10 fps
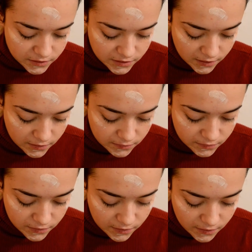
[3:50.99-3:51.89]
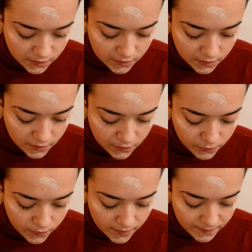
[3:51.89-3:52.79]
some on
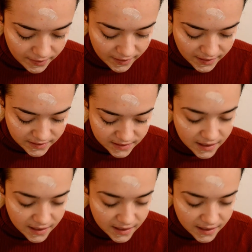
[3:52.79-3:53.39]
one place